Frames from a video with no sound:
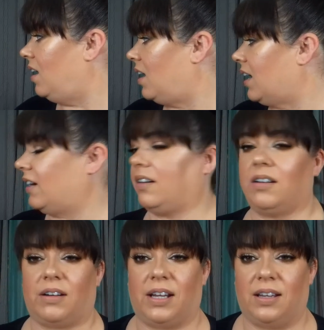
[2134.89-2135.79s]
I gotta
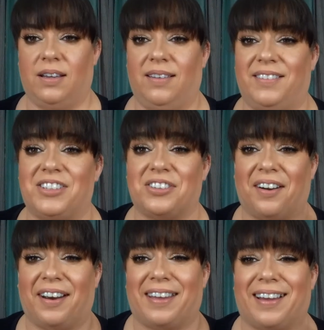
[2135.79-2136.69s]
hurry.
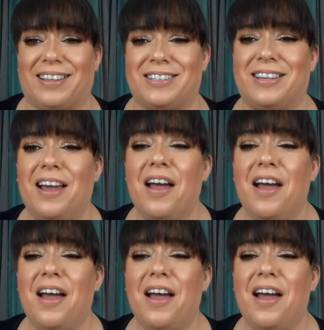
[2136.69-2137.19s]
Sorry, guys.